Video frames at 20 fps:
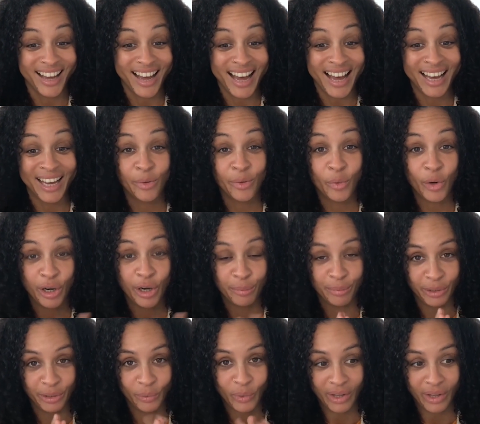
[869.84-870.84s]
I
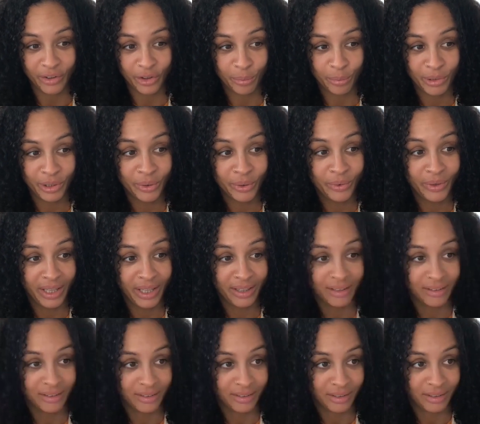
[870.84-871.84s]
warmly welcome you
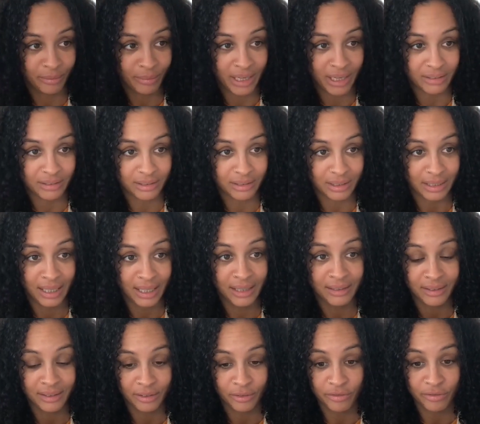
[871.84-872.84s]
into the
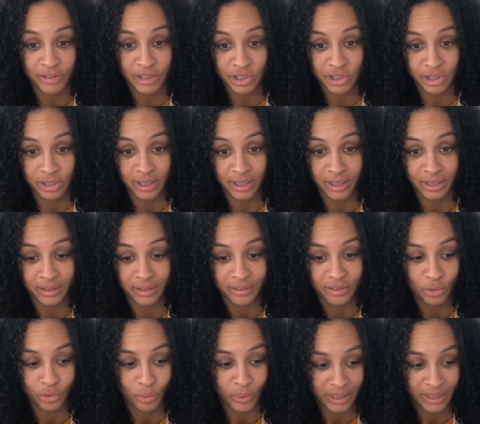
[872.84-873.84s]
masterclass
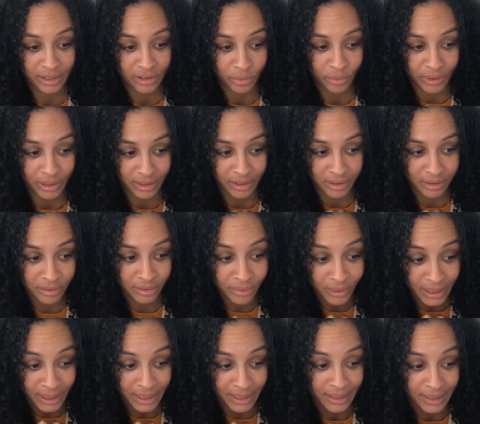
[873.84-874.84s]
Envisioning
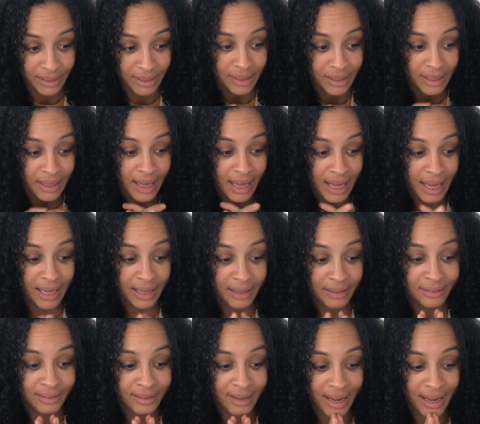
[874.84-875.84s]
2023.
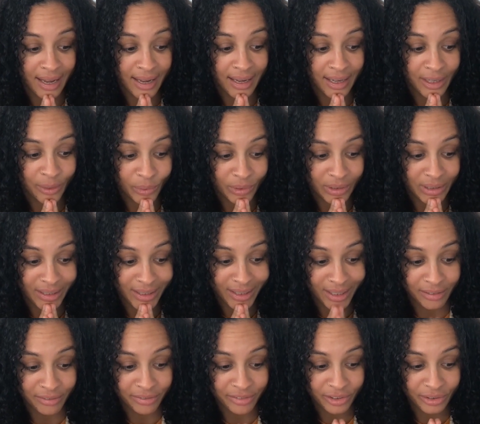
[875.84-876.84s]
And I would
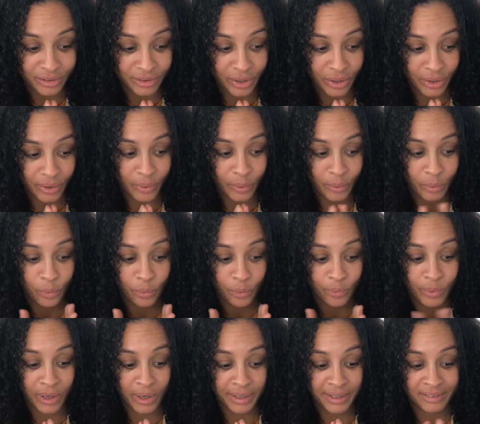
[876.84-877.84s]
love to know,
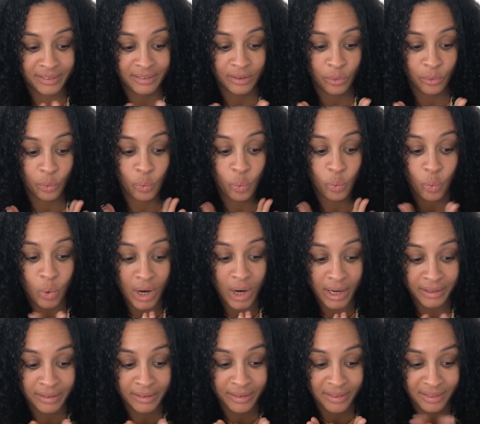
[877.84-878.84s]
what is the
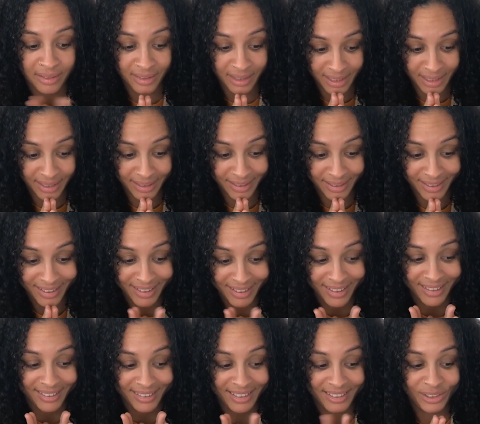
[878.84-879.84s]
one thing
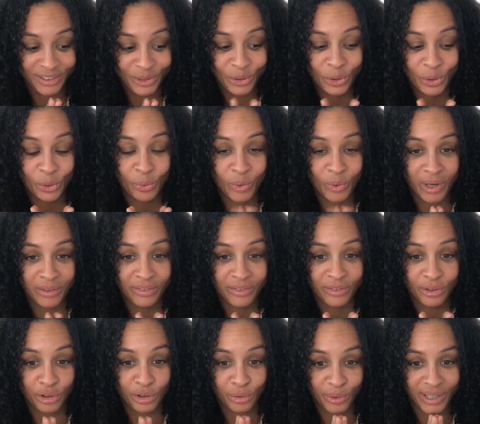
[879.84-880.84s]
that you want
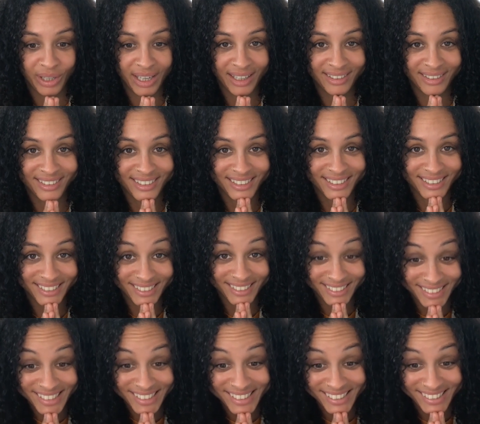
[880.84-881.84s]
to create
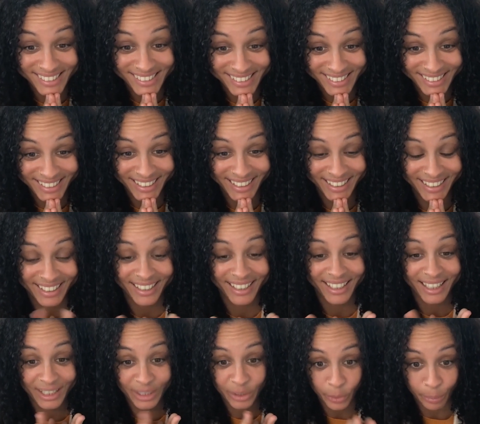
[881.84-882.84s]
consistency
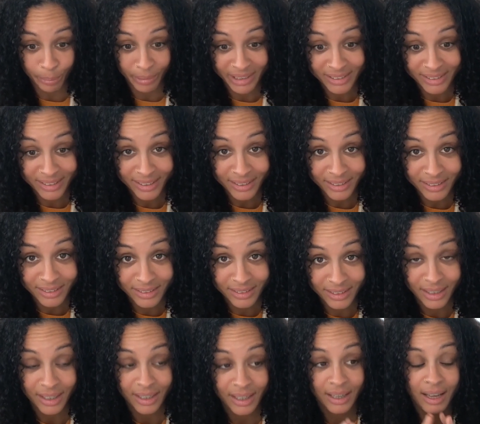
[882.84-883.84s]
in your business?
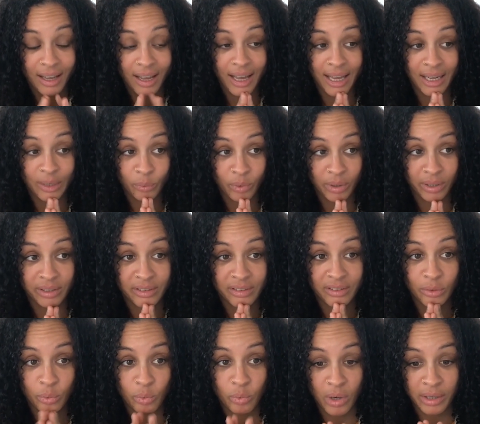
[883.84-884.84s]
And what is
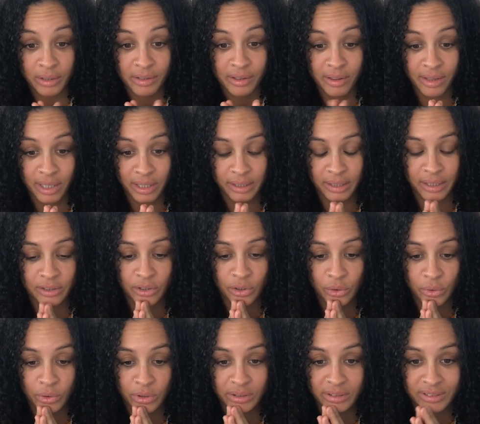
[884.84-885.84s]
the one thing that
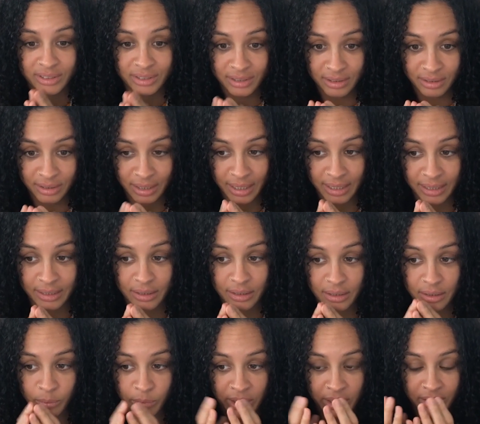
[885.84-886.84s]
you
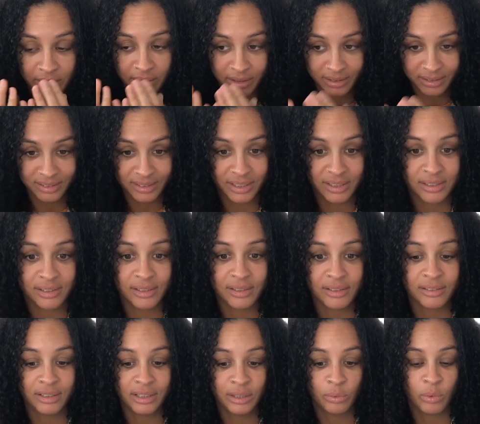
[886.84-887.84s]
with a
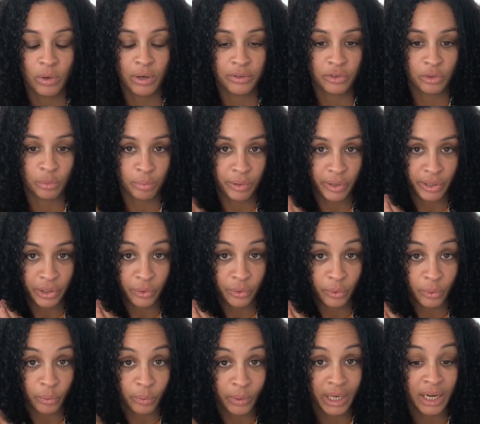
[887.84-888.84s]
consistency want to bring your
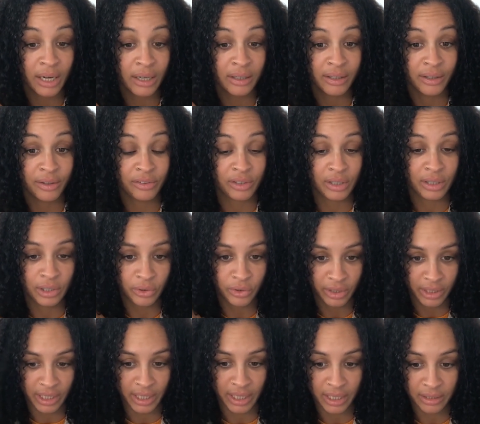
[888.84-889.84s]
awareness and
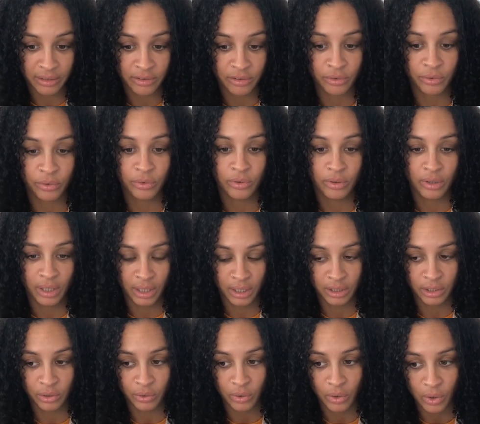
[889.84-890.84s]
your care to
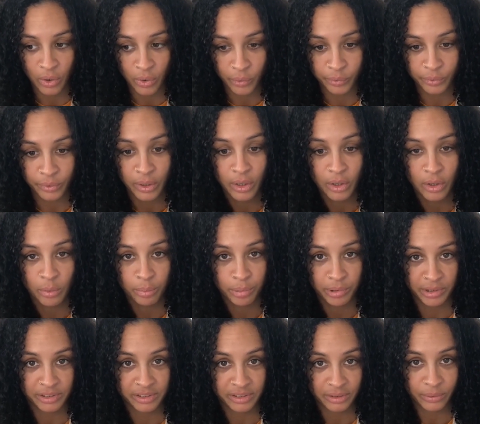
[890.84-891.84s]
in your own
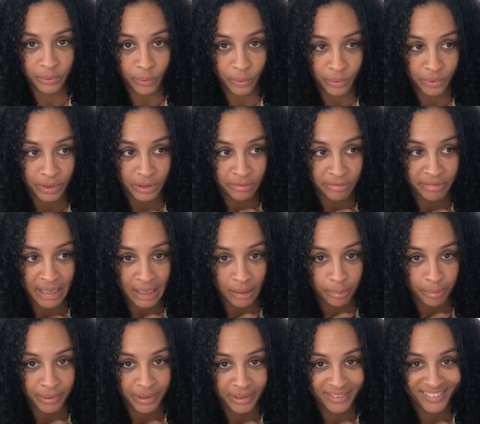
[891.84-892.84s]
personal
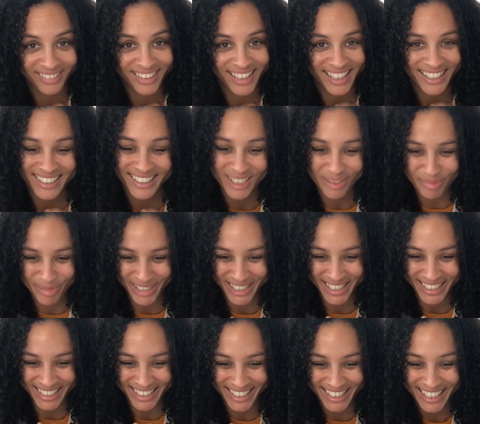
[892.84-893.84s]
development and
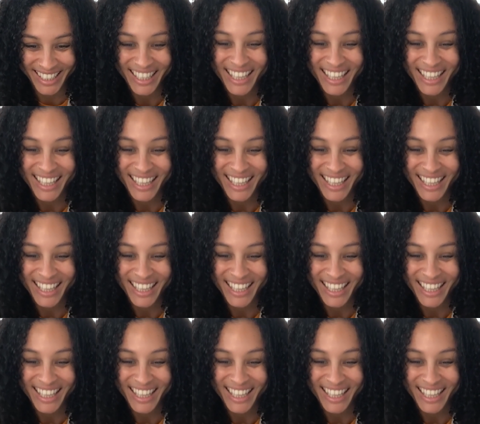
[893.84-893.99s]
deepening?